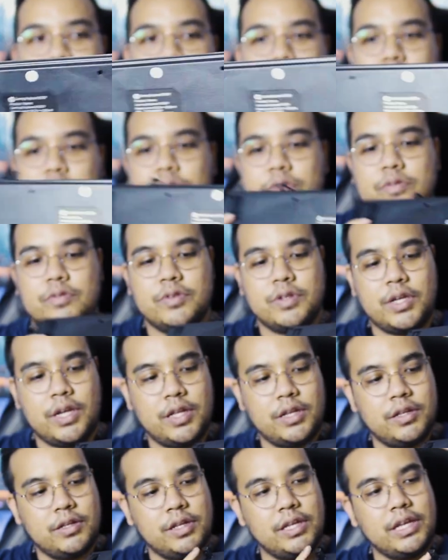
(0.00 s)
Yeah, so you
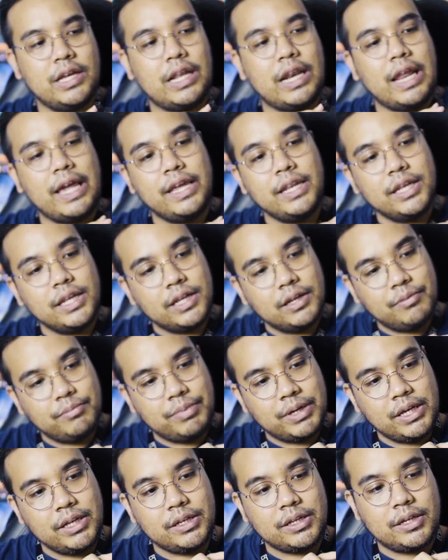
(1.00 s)
can incline it a
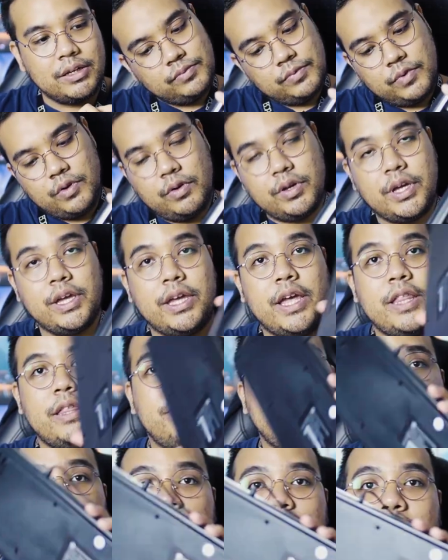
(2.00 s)
bit. Okay, at the
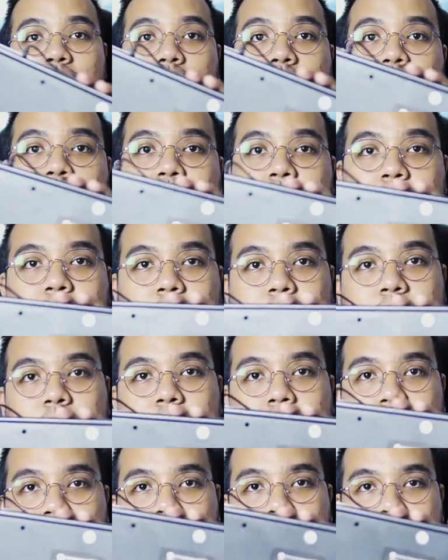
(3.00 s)
back panel over here,
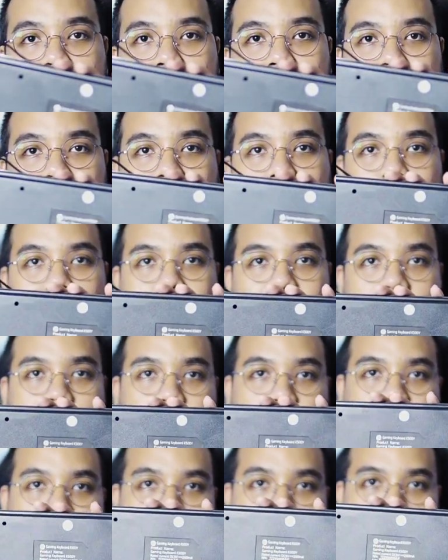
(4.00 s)
this is definitely
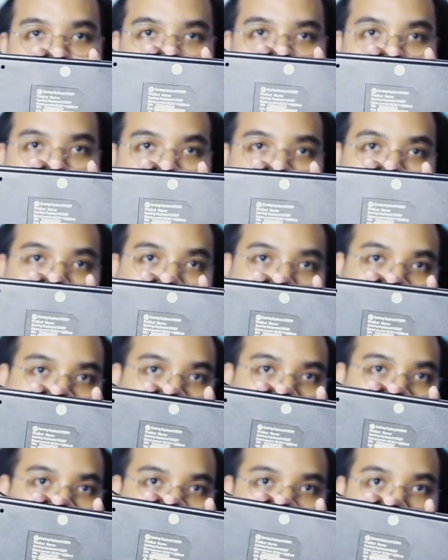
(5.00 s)
100%
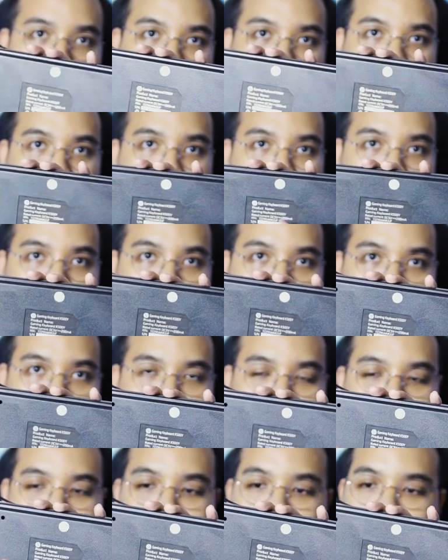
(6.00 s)
plastic.
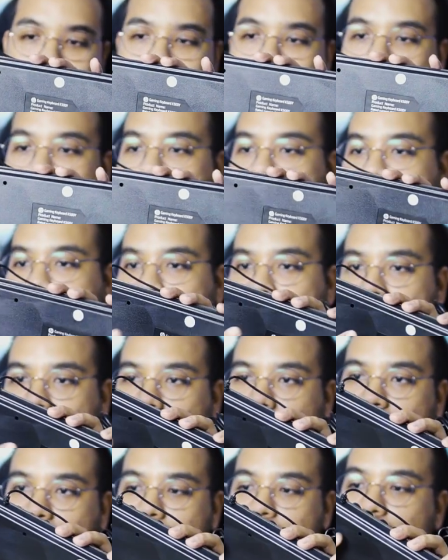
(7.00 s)
Okay, 100%
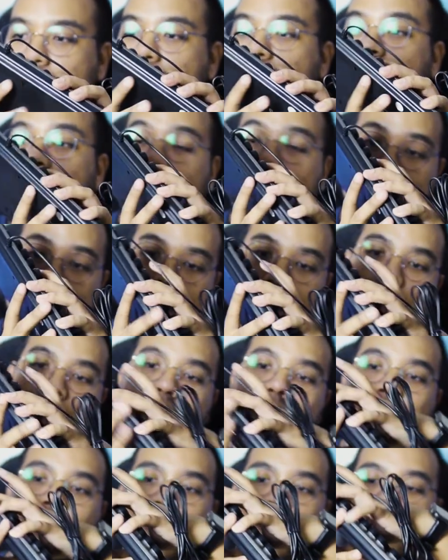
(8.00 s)
plastic, but
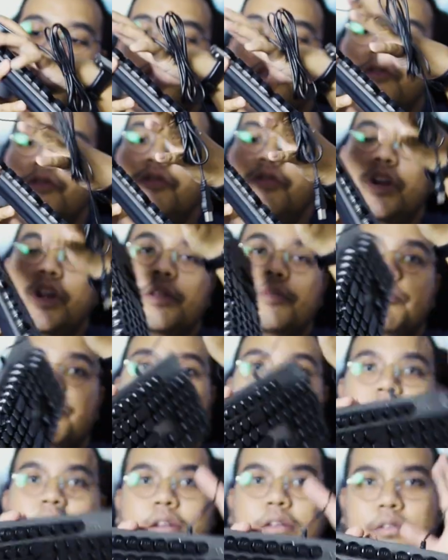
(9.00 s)
the front
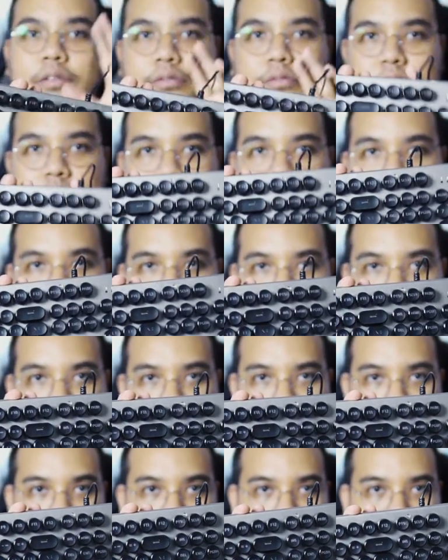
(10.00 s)
panel
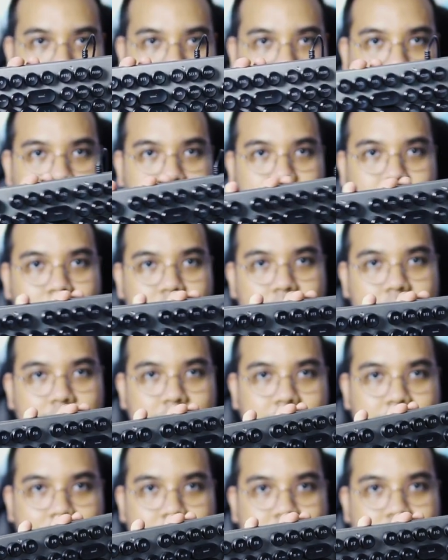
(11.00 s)
over here
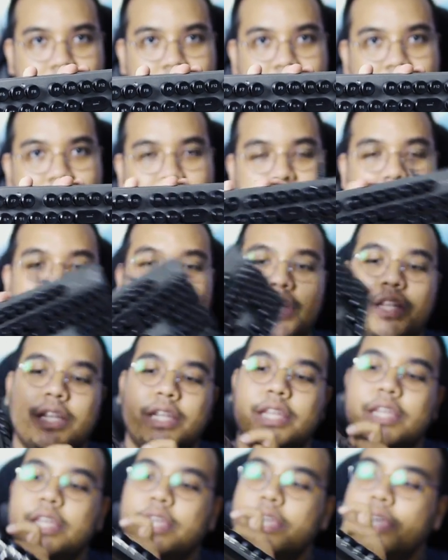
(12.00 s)
is
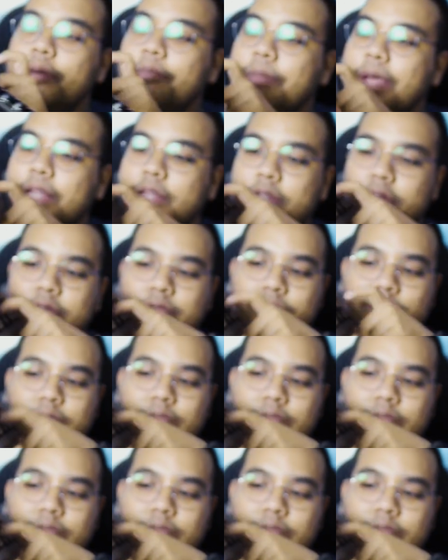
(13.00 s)
definitely a metal